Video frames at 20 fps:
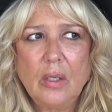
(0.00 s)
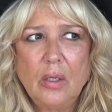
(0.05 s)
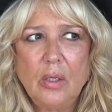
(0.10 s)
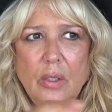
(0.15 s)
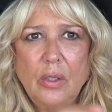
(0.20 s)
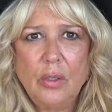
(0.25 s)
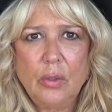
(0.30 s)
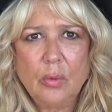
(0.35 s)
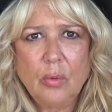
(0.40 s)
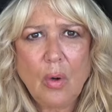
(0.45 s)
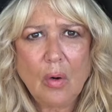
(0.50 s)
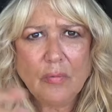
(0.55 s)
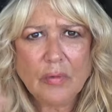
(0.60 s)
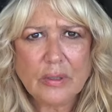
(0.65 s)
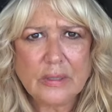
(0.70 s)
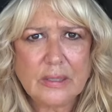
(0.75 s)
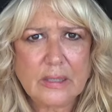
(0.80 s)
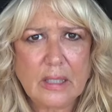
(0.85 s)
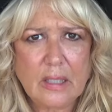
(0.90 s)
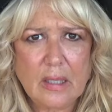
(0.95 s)
You
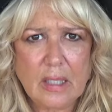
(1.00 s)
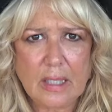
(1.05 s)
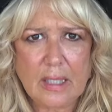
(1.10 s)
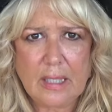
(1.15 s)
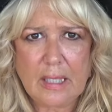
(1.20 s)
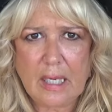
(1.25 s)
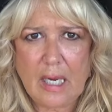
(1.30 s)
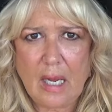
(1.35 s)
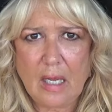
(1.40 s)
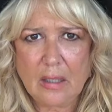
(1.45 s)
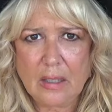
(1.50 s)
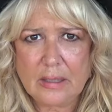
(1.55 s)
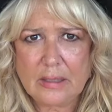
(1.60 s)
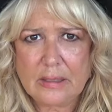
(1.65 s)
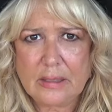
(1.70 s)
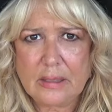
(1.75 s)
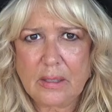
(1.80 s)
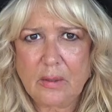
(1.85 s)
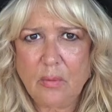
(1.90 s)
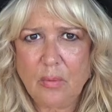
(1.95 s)
oversee the
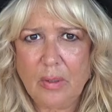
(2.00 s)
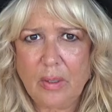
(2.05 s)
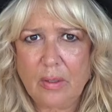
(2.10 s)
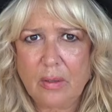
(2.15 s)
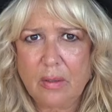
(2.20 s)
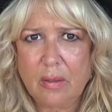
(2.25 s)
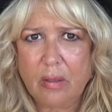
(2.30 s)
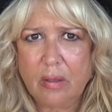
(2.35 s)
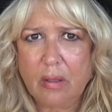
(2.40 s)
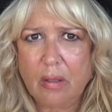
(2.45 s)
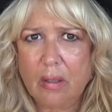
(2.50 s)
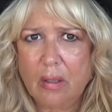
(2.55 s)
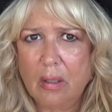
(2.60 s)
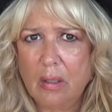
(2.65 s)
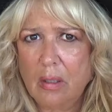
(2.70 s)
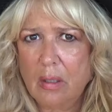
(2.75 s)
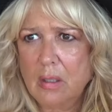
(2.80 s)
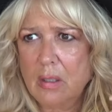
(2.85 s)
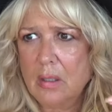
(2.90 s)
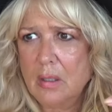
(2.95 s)
galaxy with
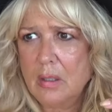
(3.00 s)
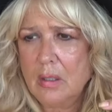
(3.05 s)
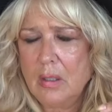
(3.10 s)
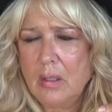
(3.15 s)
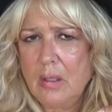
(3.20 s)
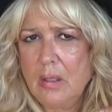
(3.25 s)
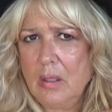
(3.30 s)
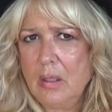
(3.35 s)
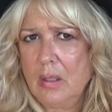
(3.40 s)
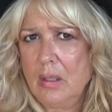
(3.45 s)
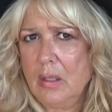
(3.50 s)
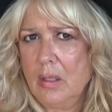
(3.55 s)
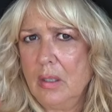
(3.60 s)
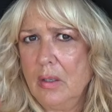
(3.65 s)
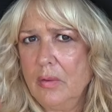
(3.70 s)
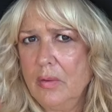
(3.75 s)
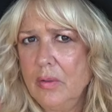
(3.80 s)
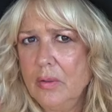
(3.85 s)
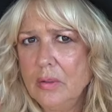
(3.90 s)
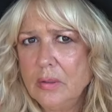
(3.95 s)

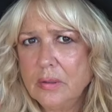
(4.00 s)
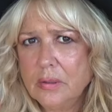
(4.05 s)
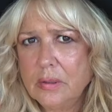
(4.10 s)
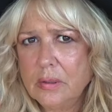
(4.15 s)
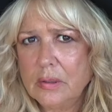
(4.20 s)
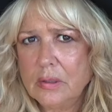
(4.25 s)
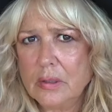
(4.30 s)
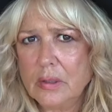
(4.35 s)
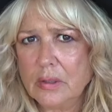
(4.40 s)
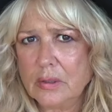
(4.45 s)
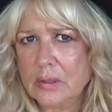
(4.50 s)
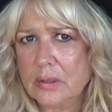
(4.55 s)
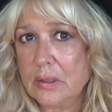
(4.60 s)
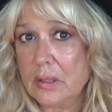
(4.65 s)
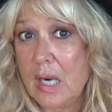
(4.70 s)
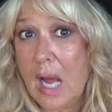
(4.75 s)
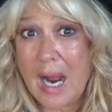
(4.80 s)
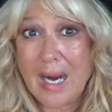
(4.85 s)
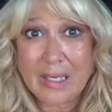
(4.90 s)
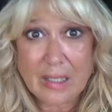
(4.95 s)
others? There's
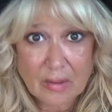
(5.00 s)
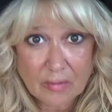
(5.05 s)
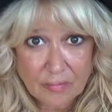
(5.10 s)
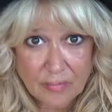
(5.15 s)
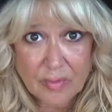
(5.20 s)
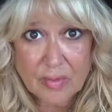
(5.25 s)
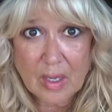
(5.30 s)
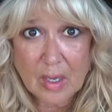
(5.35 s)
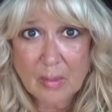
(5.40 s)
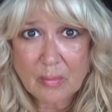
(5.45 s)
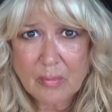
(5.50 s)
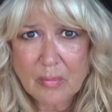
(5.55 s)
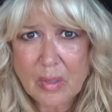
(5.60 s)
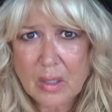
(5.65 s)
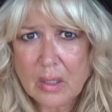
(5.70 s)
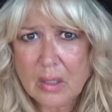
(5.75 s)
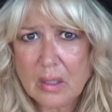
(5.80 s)
9 of them.